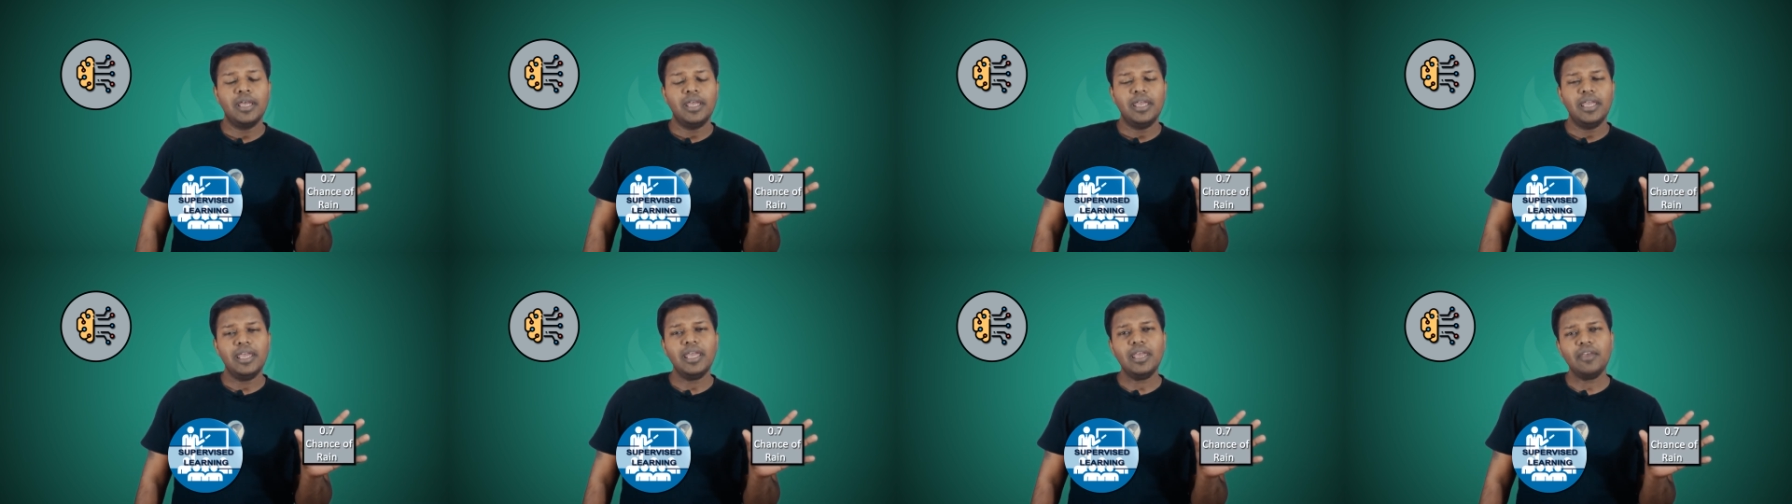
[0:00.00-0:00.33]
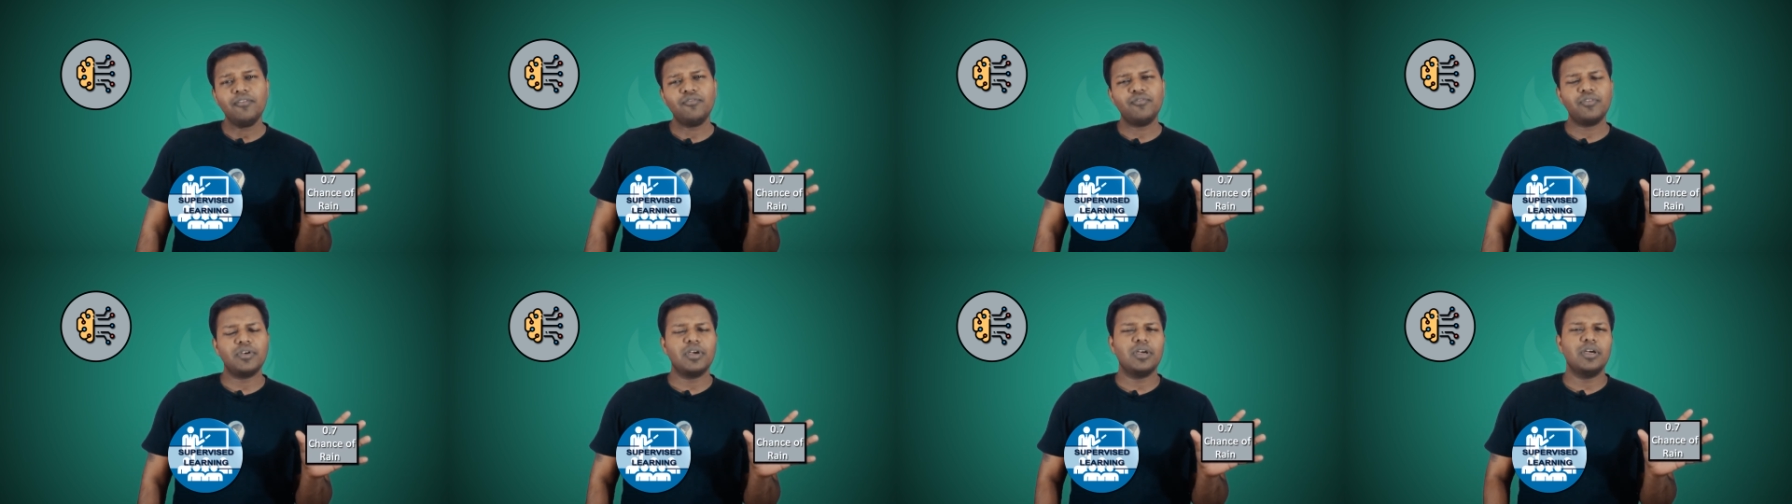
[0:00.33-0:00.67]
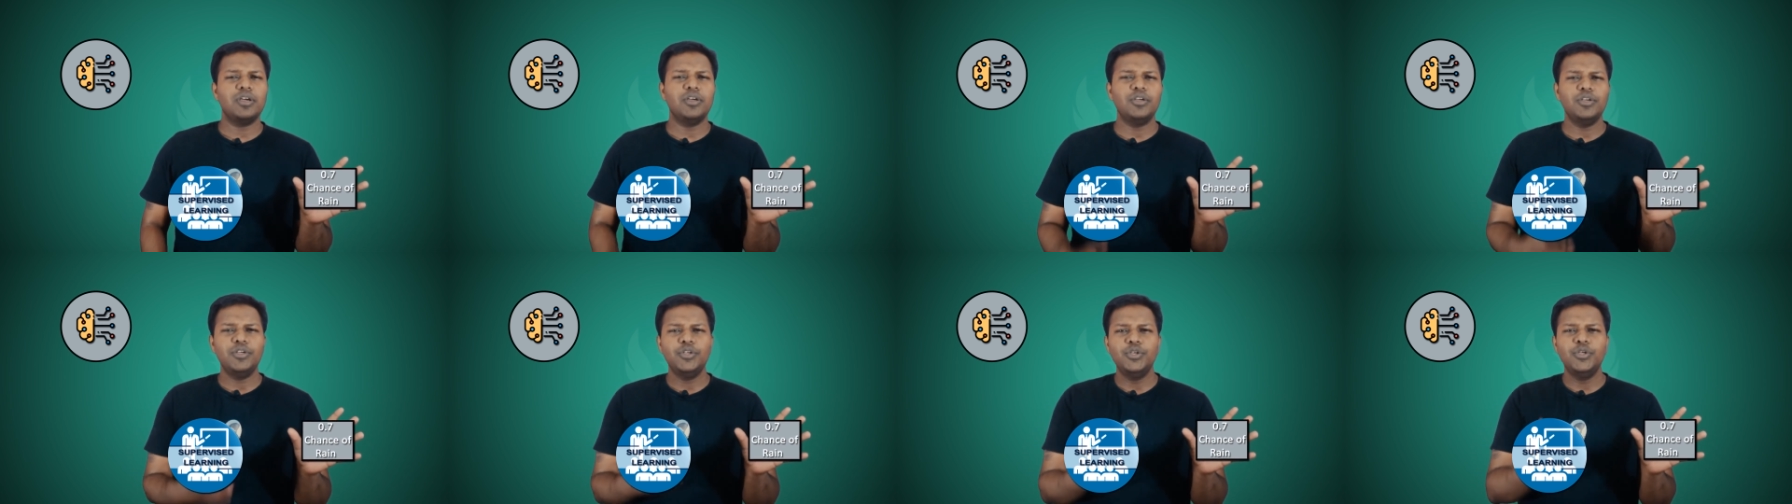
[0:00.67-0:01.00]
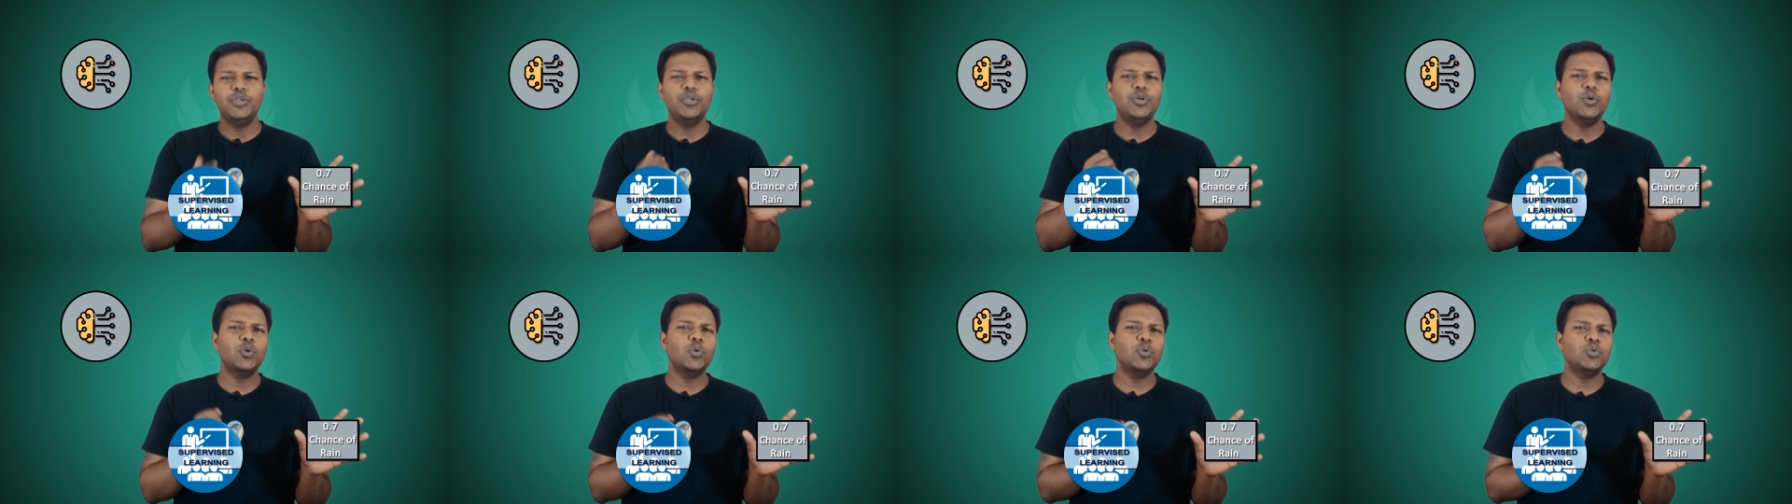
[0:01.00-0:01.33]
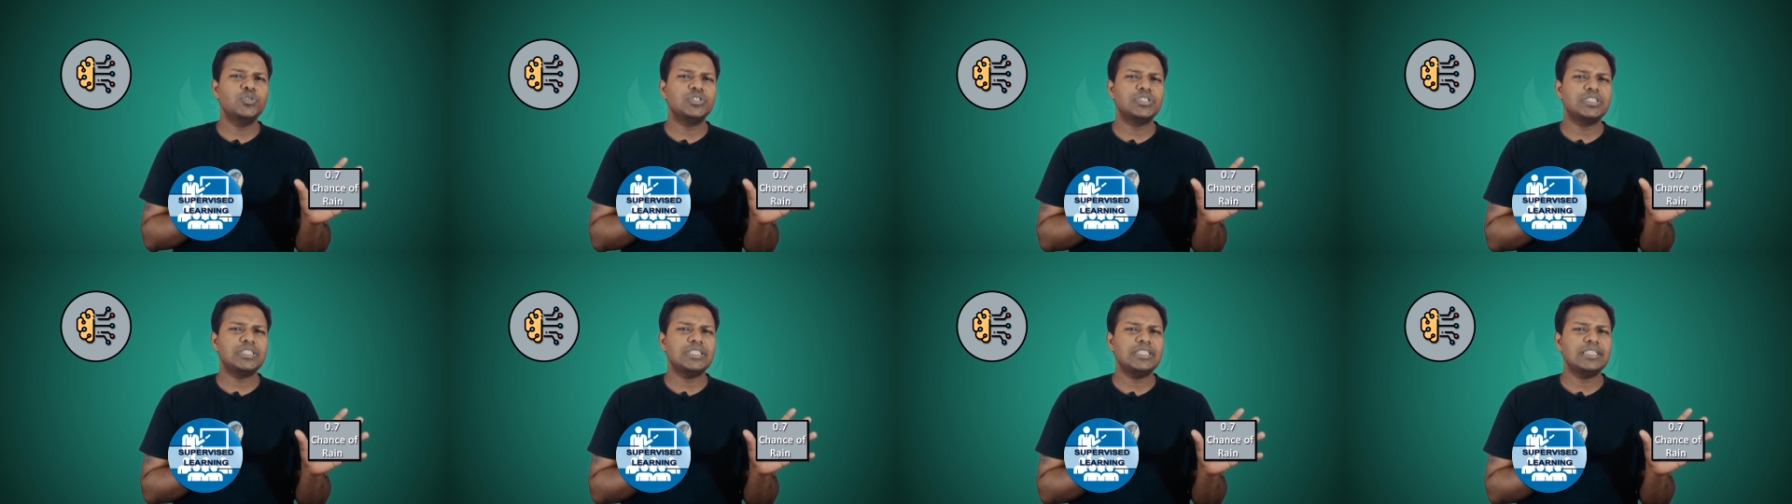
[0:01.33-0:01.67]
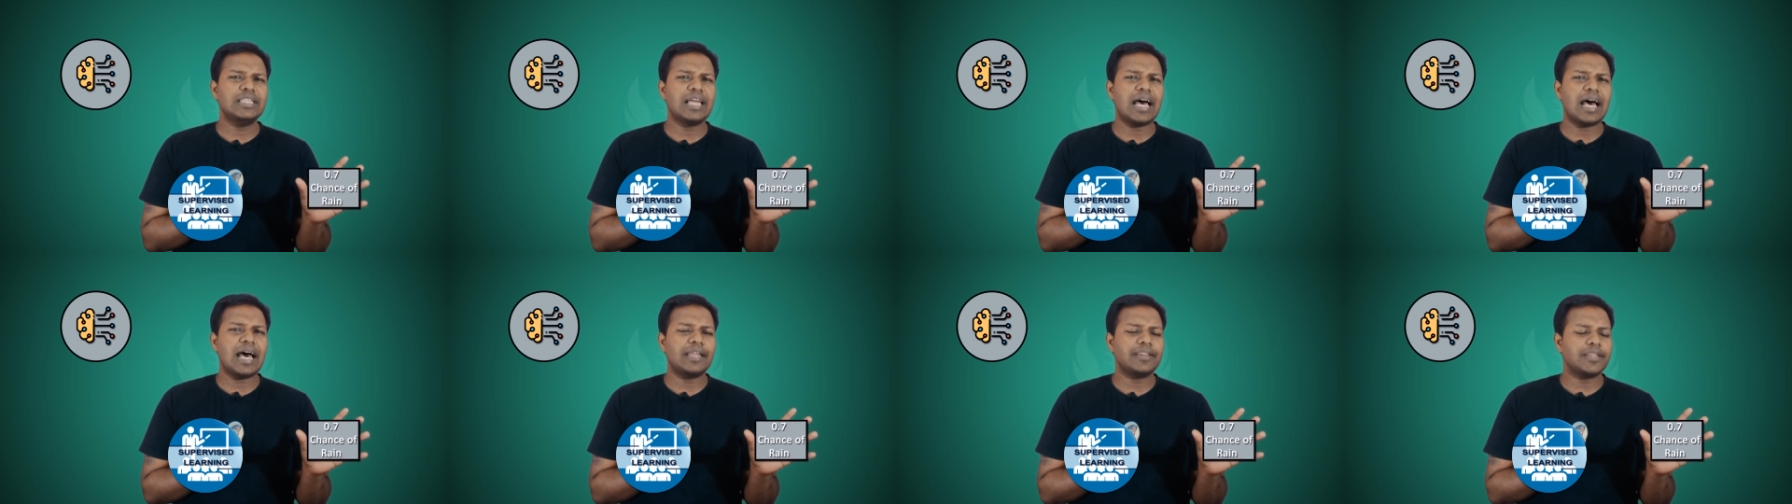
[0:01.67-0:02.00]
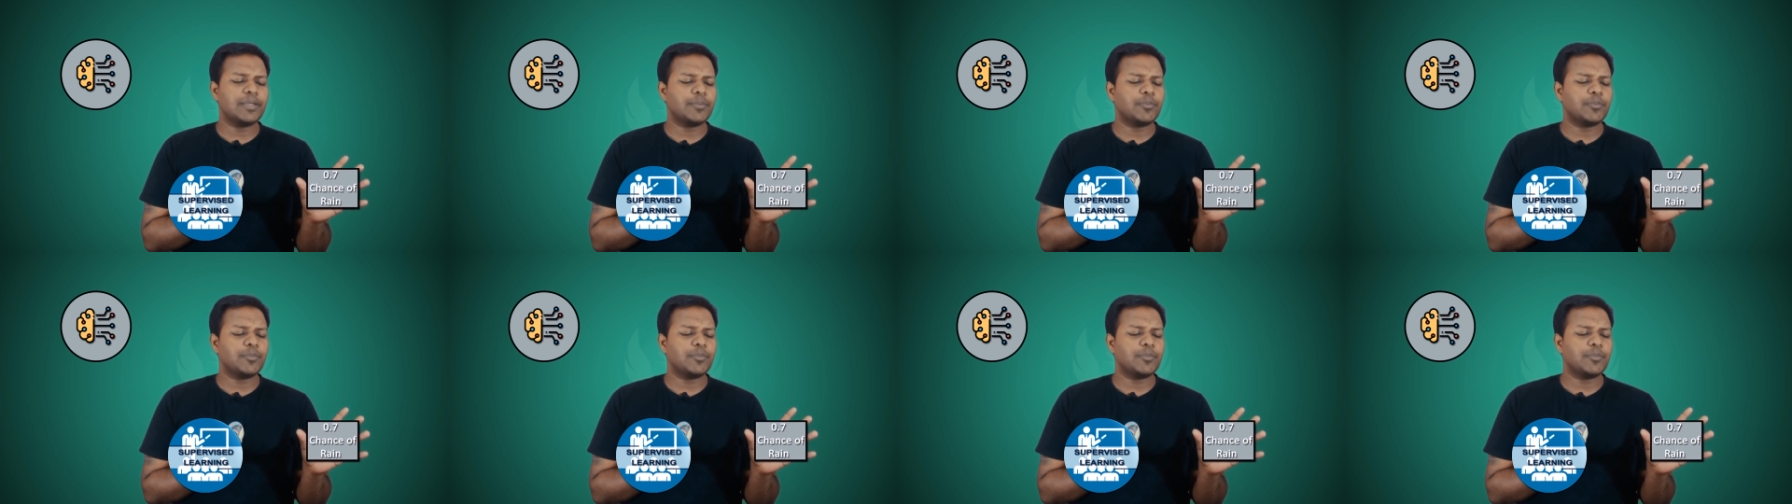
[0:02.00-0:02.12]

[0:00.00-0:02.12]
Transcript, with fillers: if you see that the